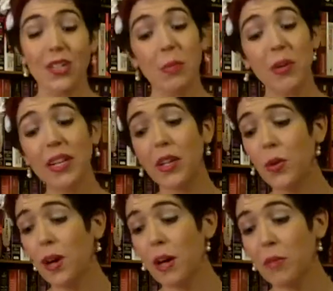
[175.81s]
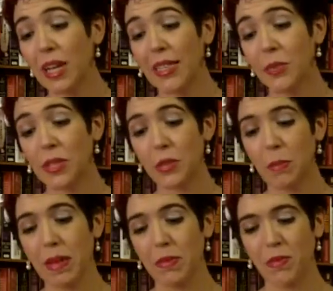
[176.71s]
so I'm reading you, would like to read you a
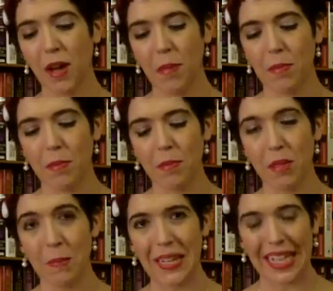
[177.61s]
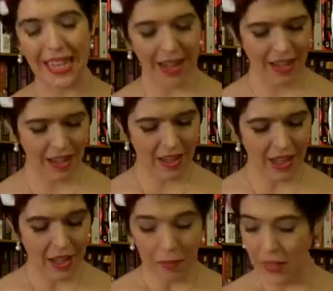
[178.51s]
bit from the beginning,
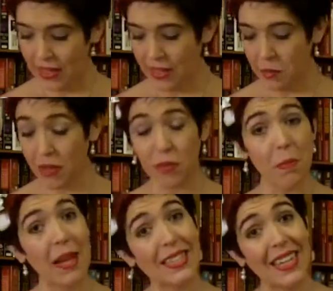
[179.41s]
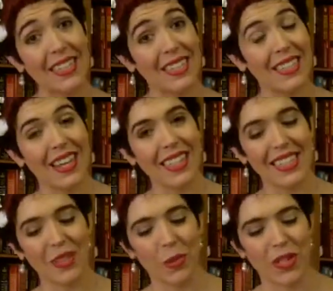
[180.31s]
a bit from page 18 and
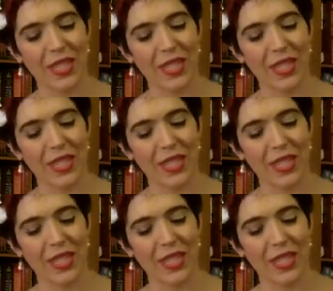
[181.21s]
19, where